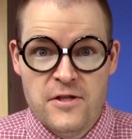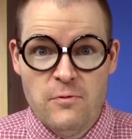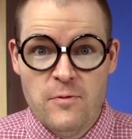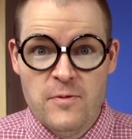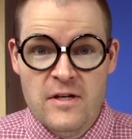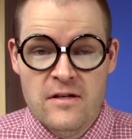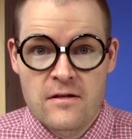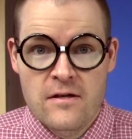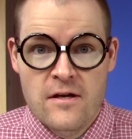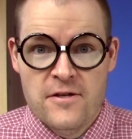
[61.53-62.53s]
so it
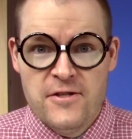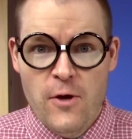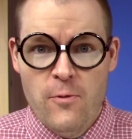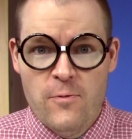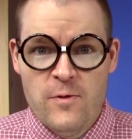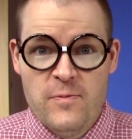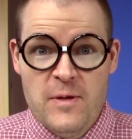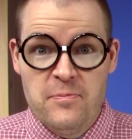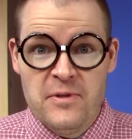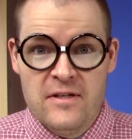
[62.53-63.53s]
would be